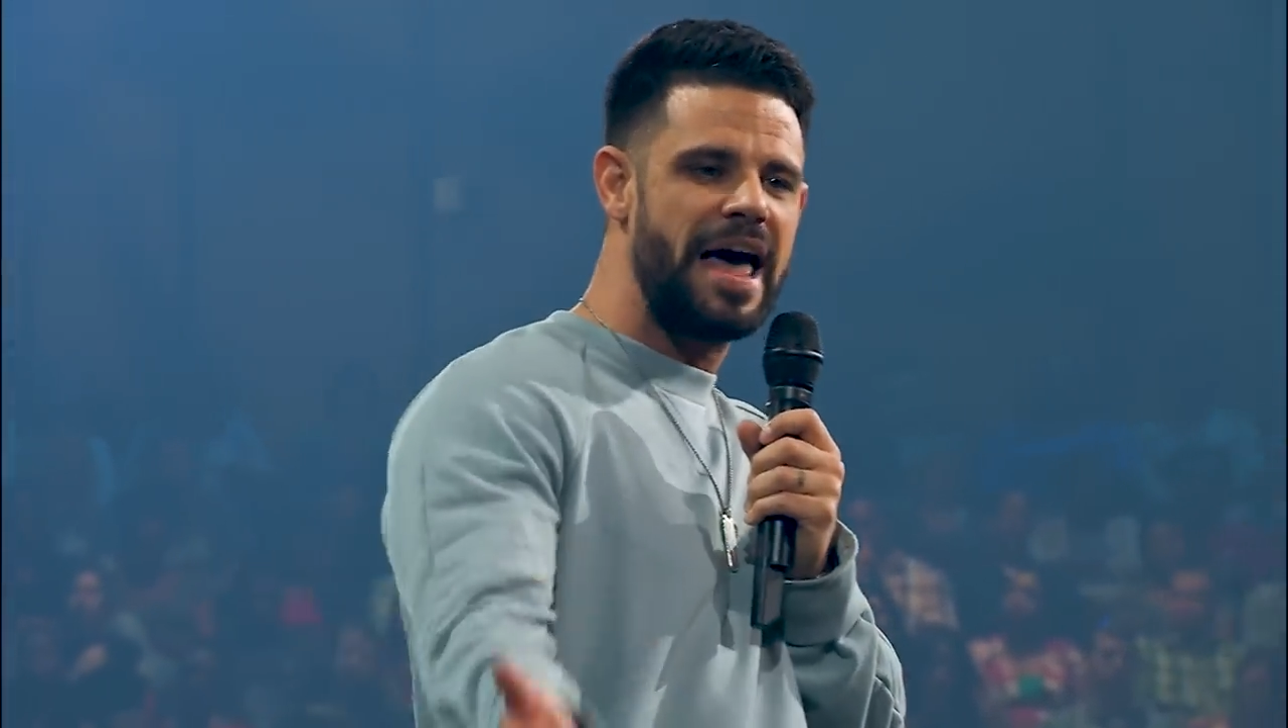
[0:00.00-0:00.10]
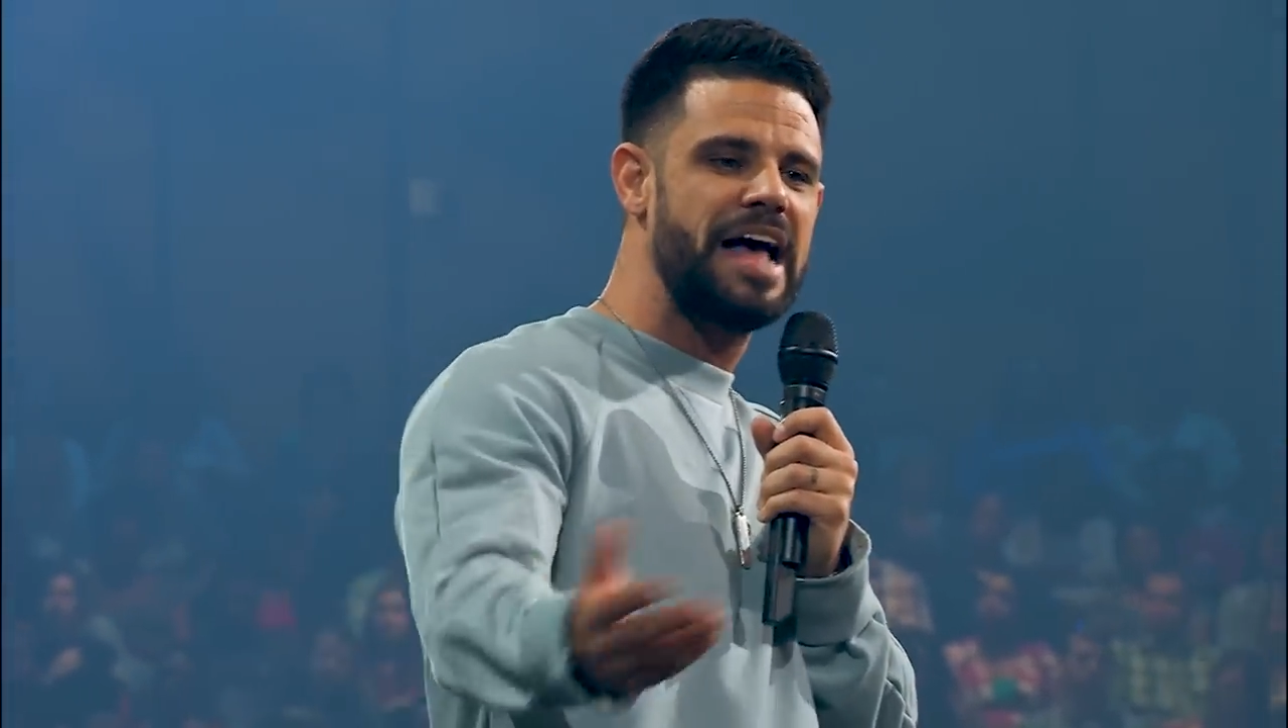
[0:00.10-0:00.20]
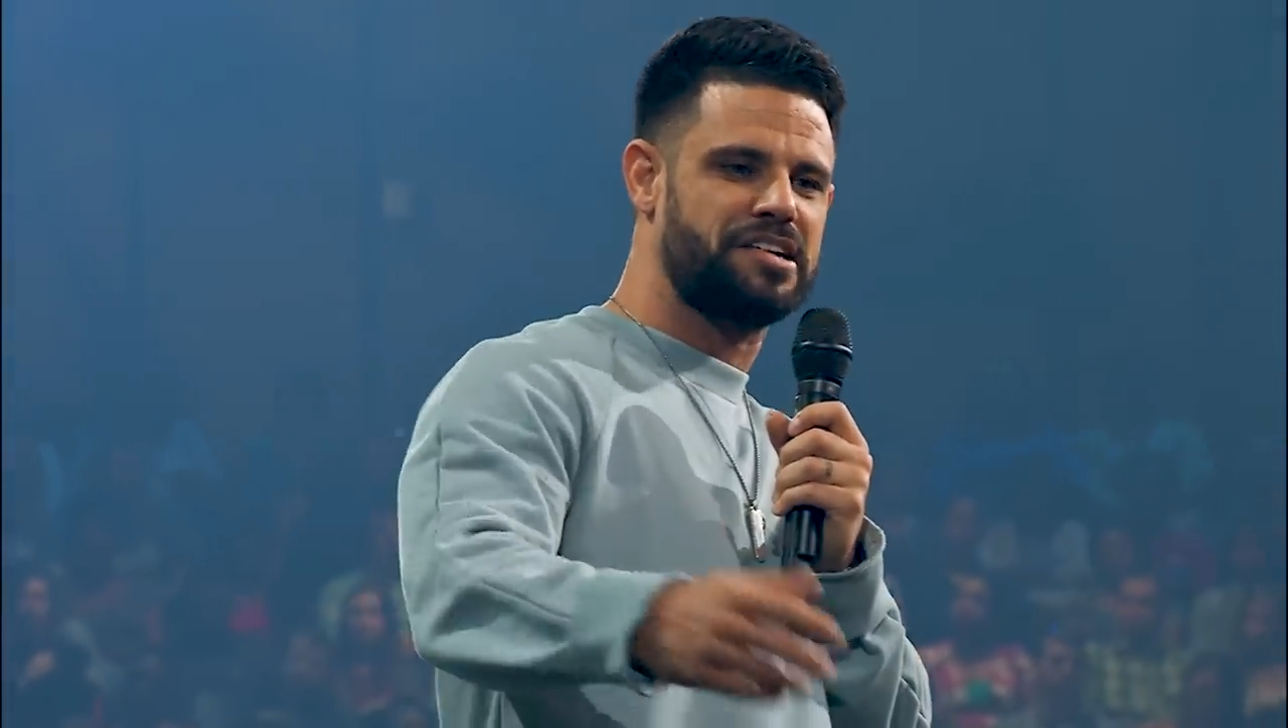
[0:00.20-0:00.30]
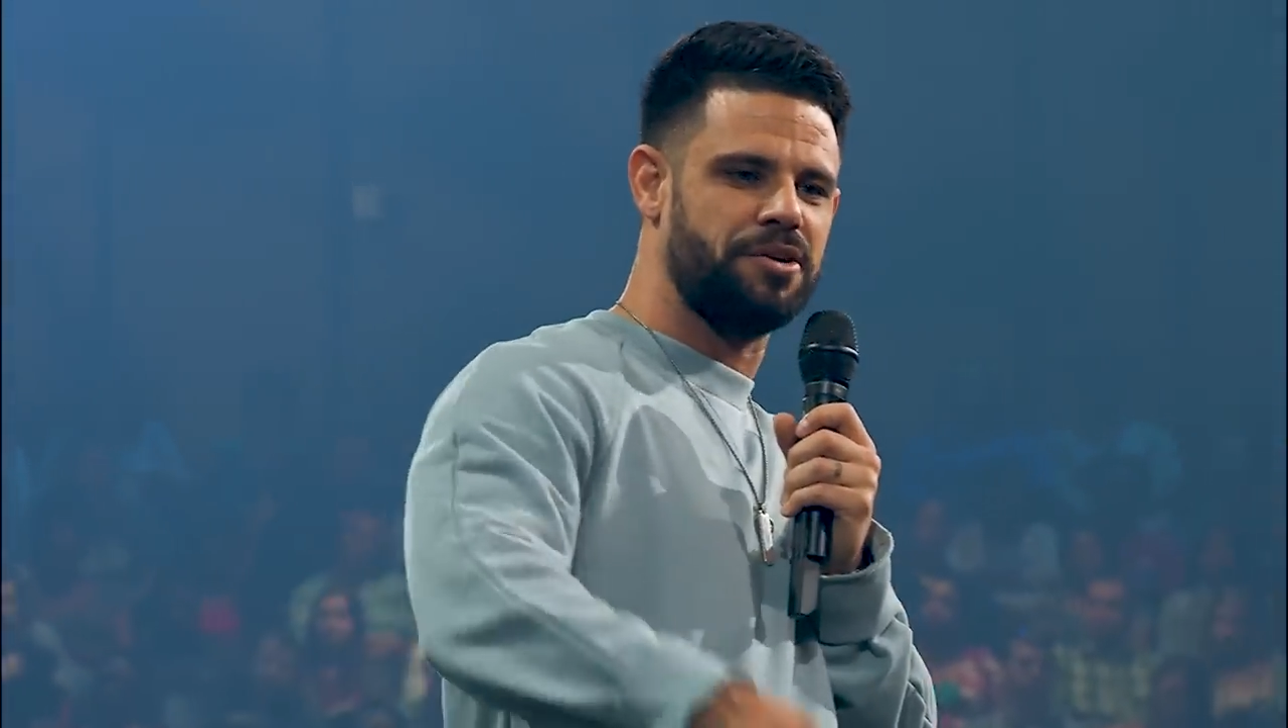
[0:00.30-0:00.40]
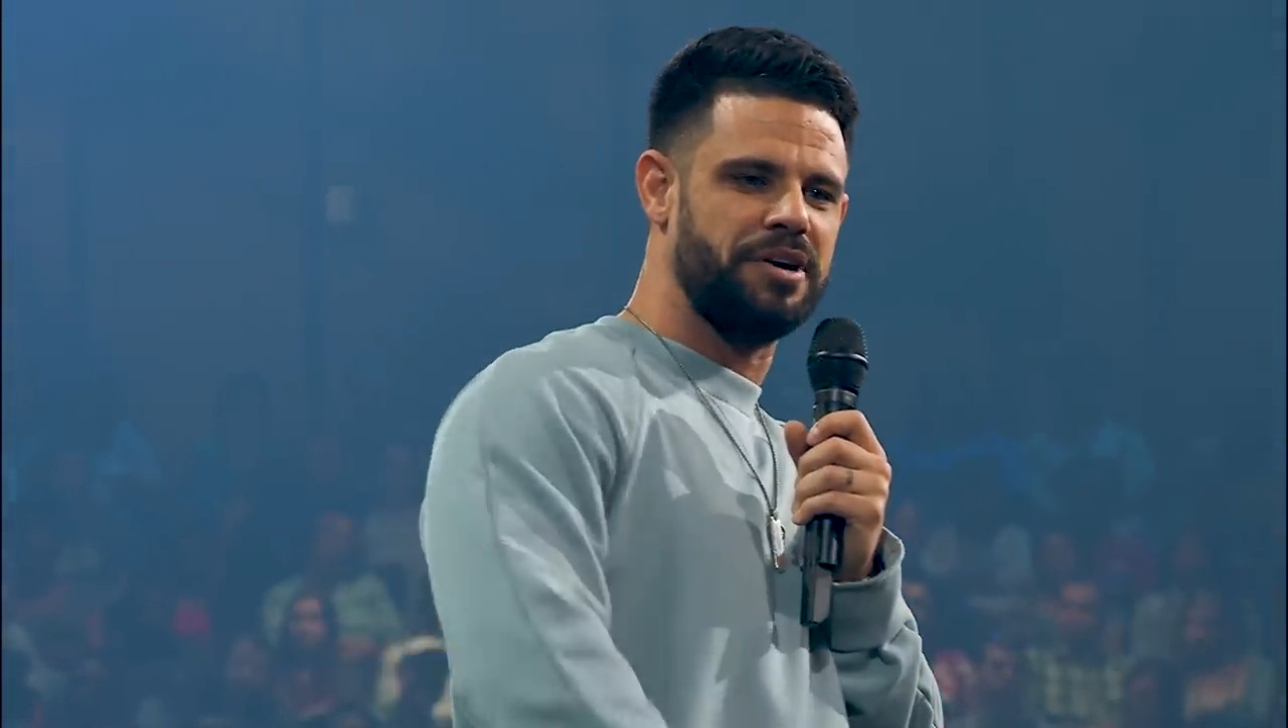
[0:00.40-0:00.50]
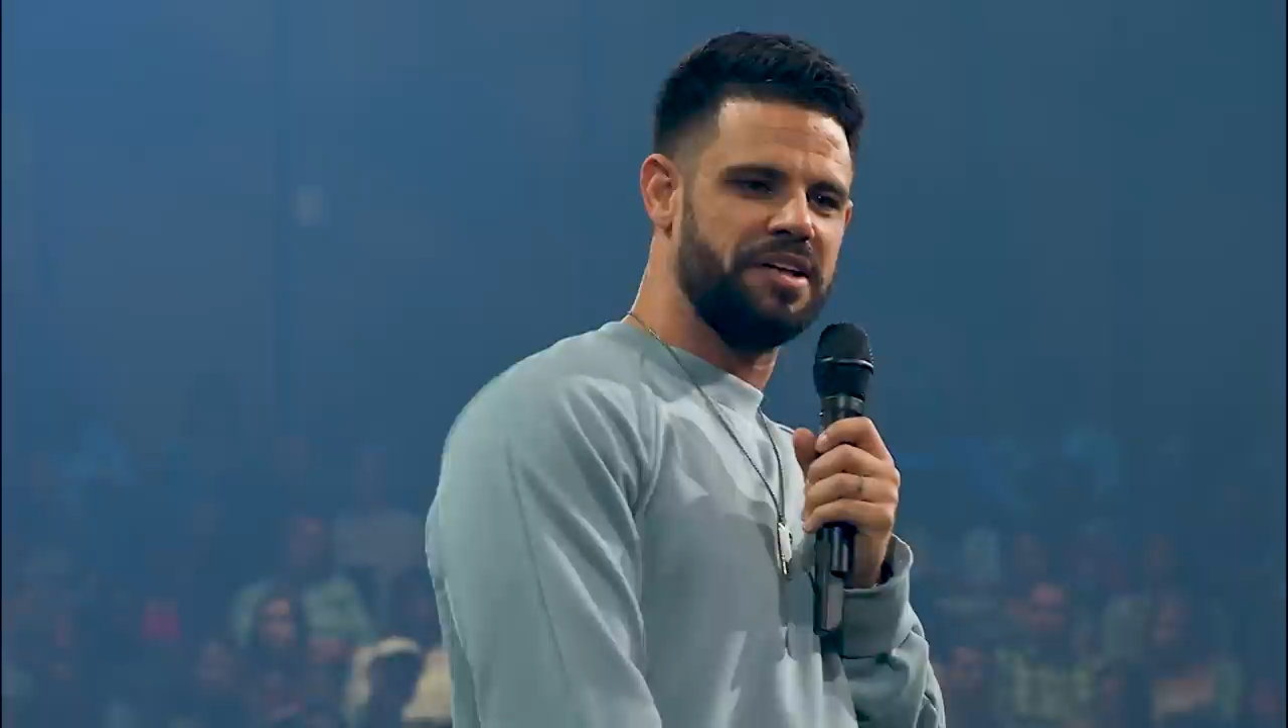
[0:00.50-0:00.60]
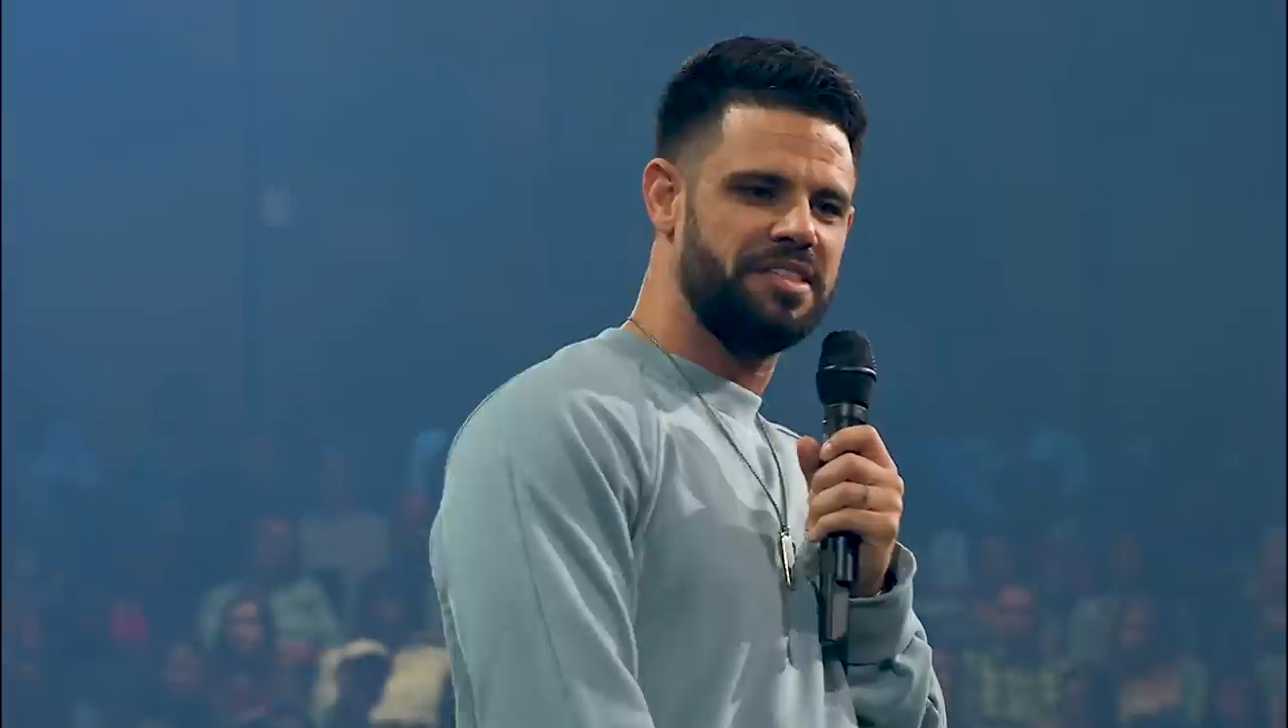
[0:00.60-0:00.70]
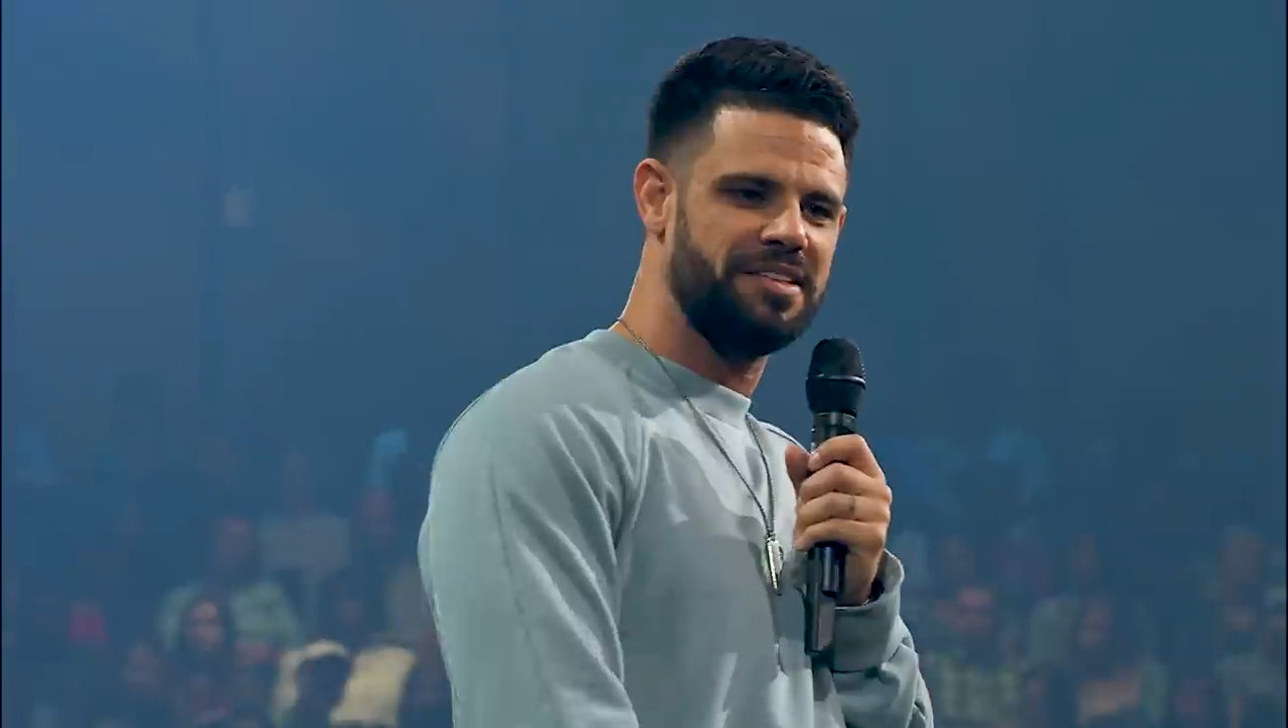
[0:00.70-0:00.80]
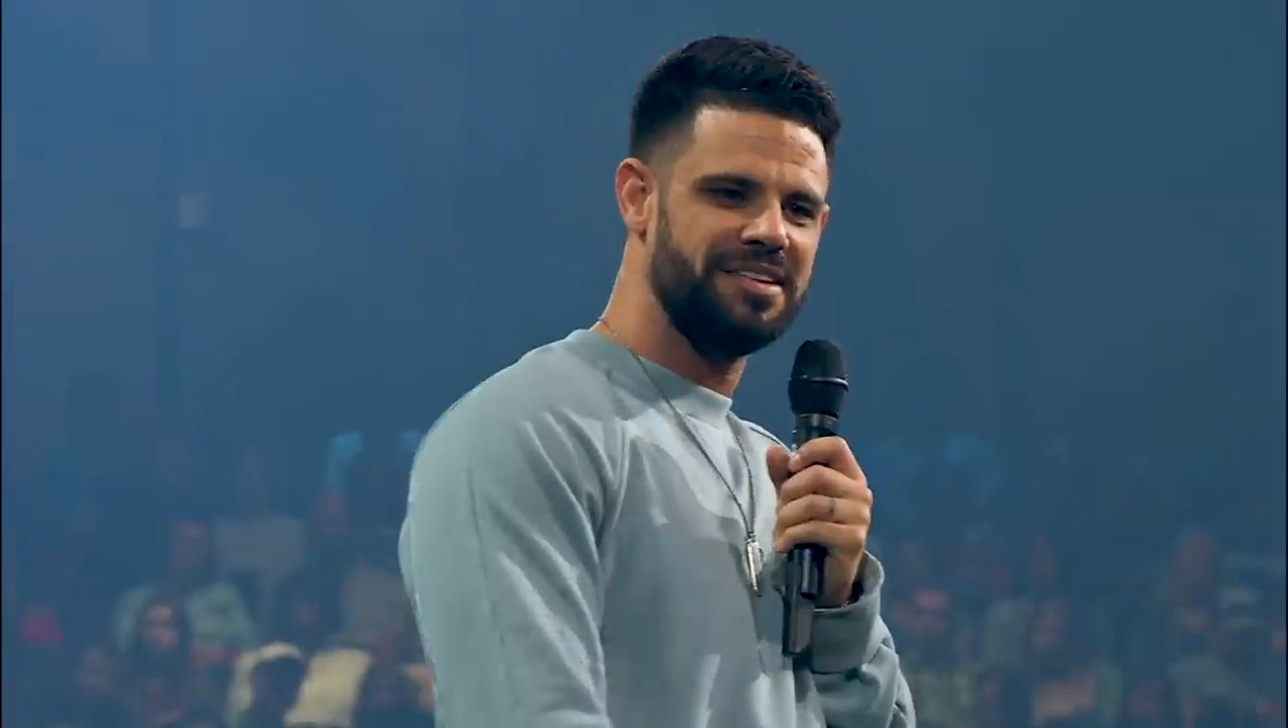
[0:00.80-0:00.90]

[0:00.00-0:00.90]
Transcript: Nazareth.